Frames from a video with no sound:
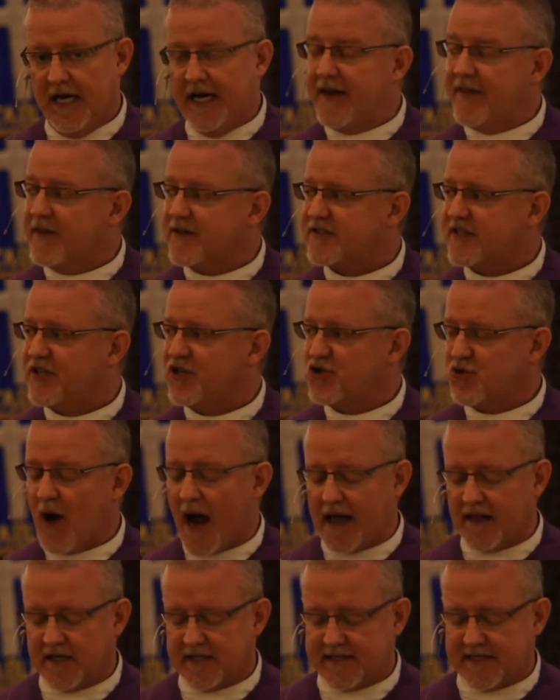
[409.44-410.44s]
The
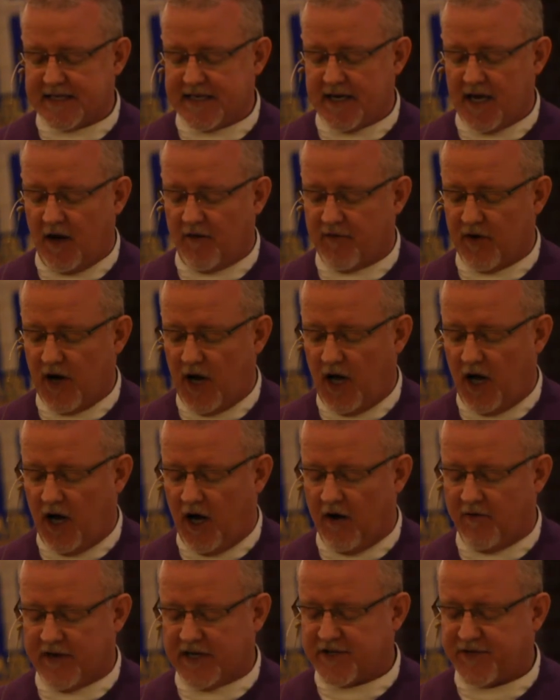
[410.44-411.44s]
centrality of
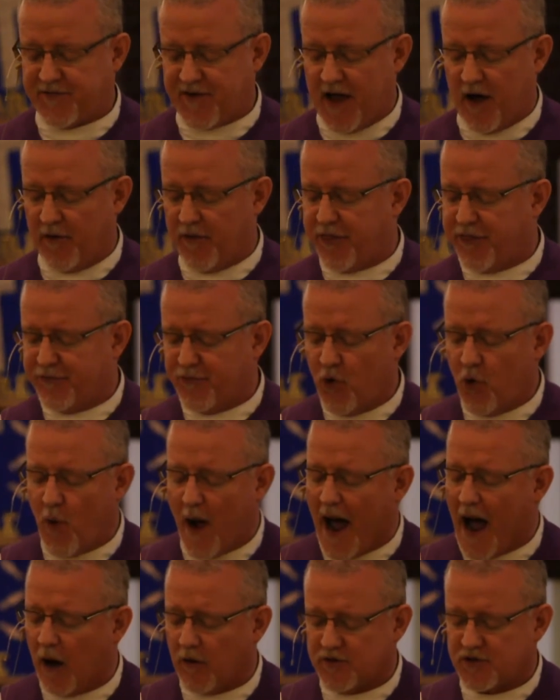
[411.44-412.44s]
love is found
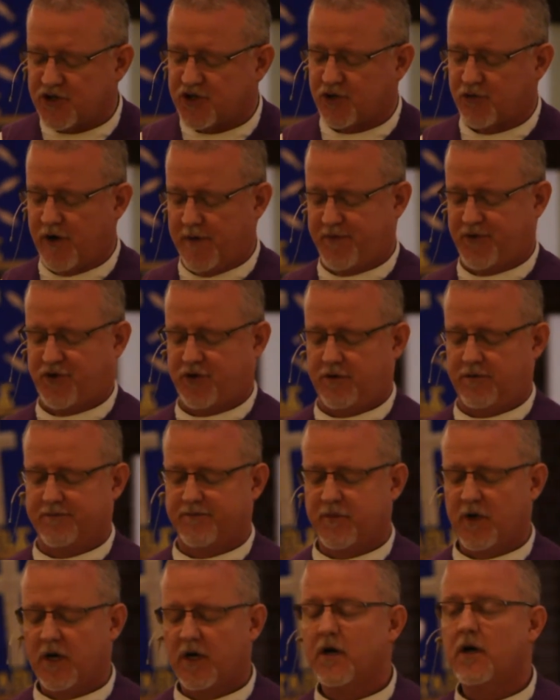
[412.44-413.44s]
throughout Scripture.
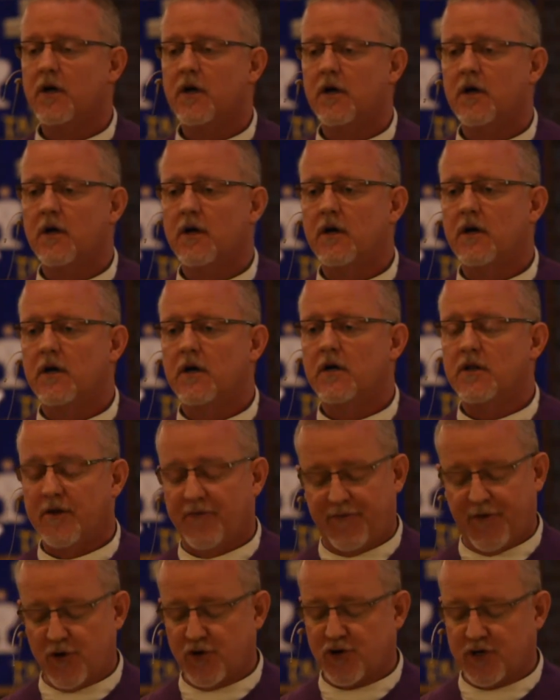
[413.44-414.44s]
The
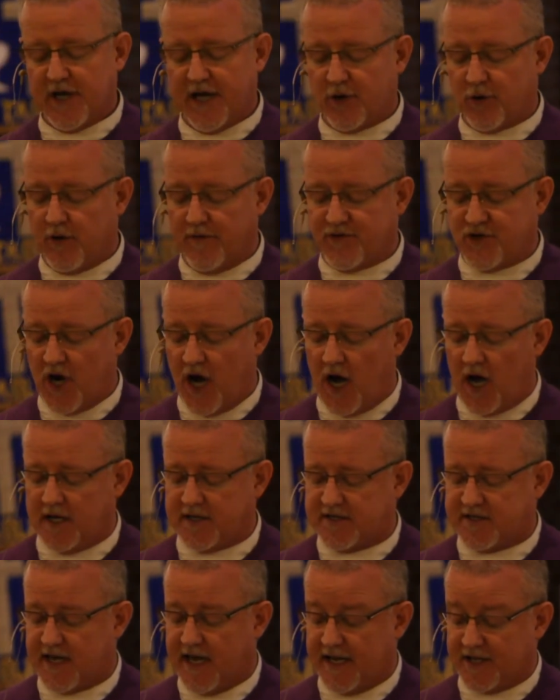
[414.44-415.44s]
first letter of John
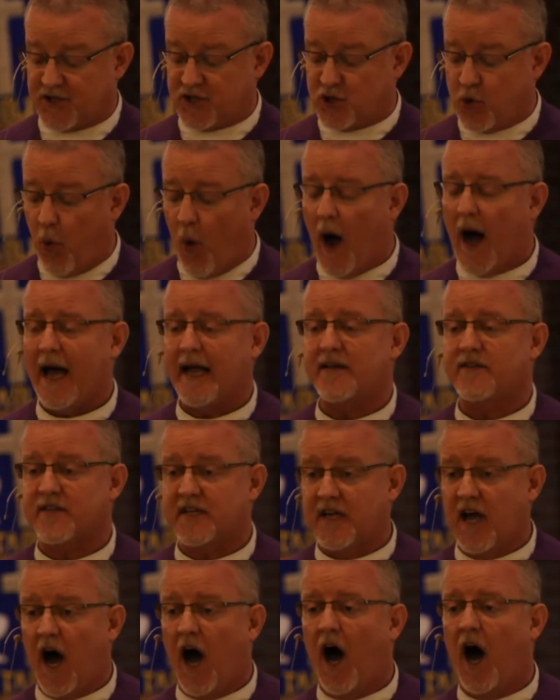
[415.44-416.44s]
says twice,
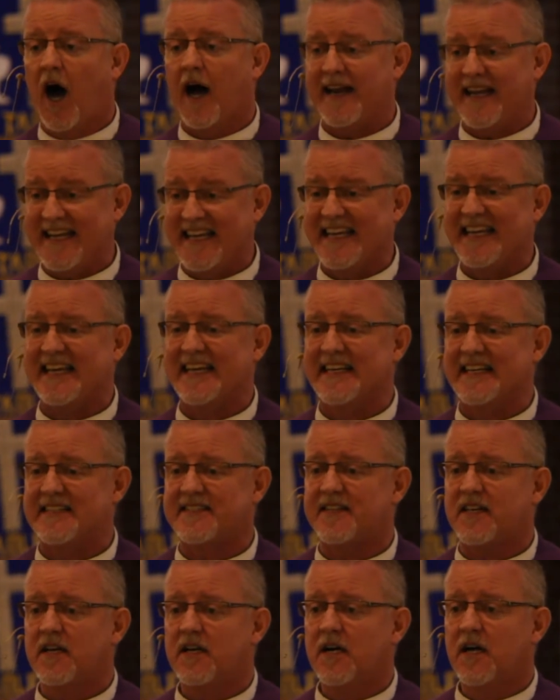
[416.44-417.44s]
God
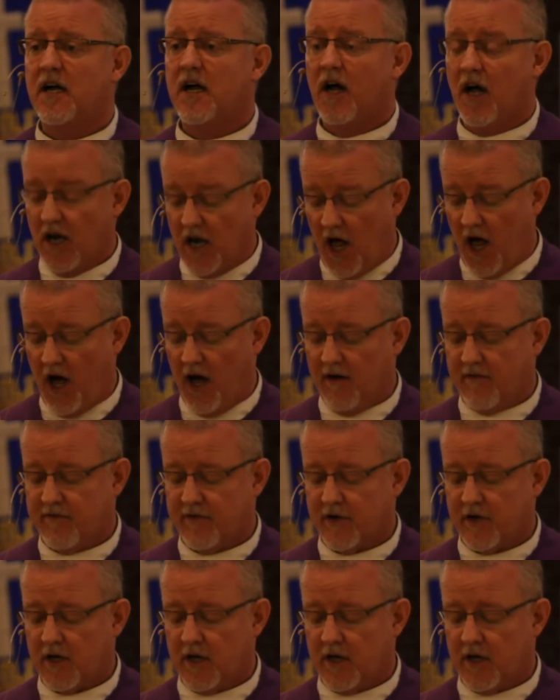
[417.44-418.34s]
is love.